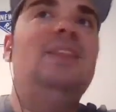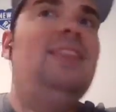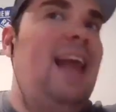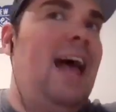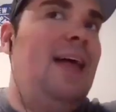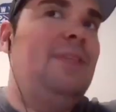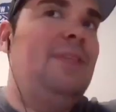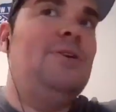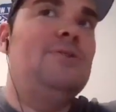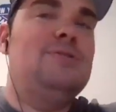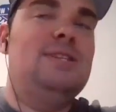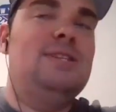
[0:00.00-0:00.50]

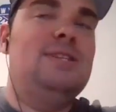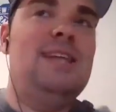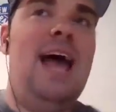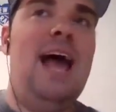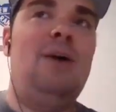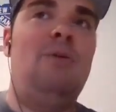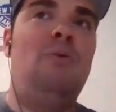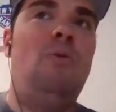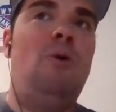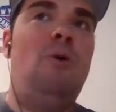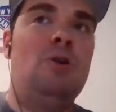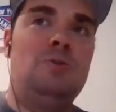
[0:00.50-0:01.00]
Not those
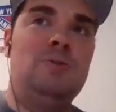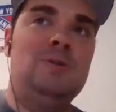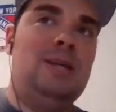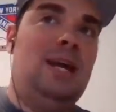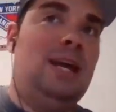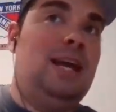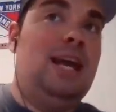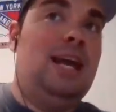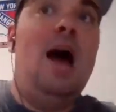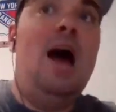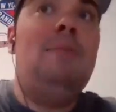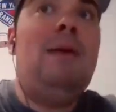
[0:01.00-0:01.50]
exact words. He's
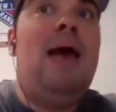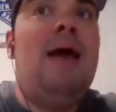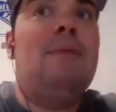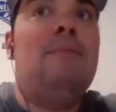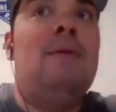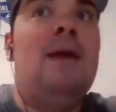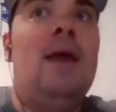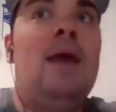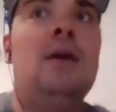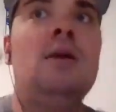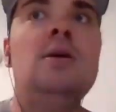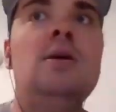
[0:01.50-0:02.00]
like, come
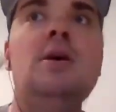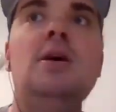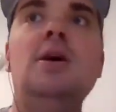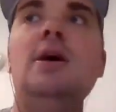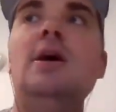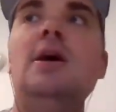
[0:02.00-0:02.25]
at me.